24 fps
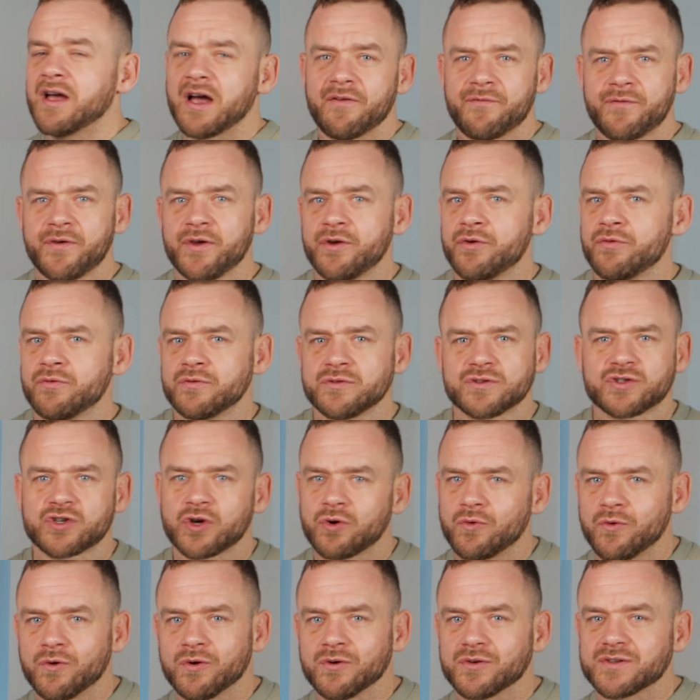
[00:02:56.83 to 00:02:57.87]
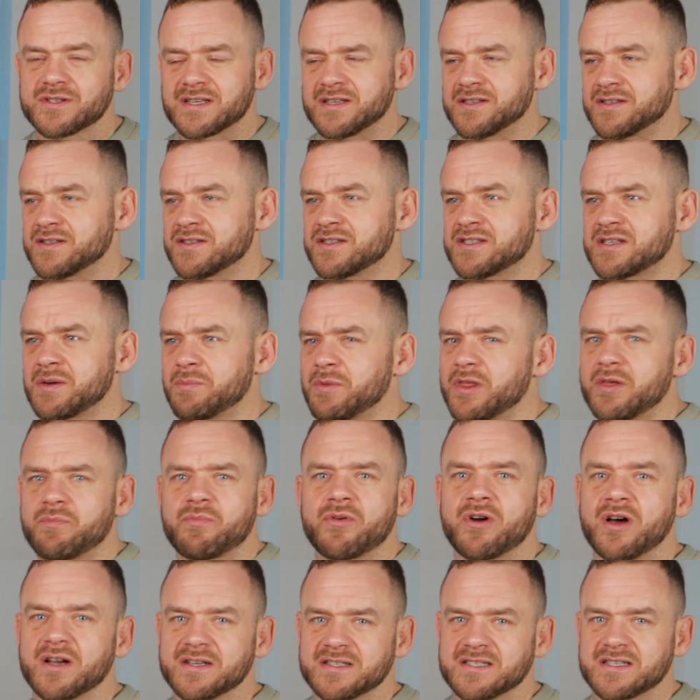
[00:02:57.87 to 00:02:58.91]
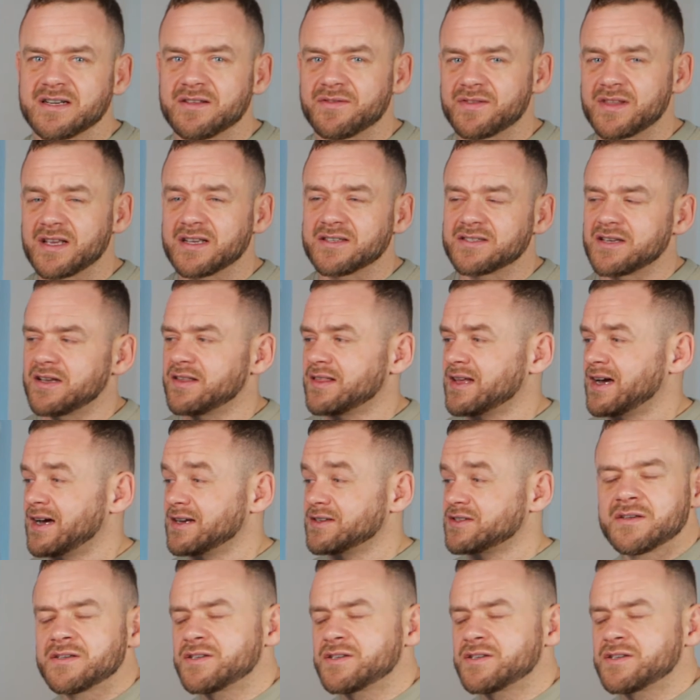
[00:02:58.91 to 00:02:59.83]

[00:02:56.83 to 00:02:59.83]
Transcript: a few tools and some of the pricing and things like that.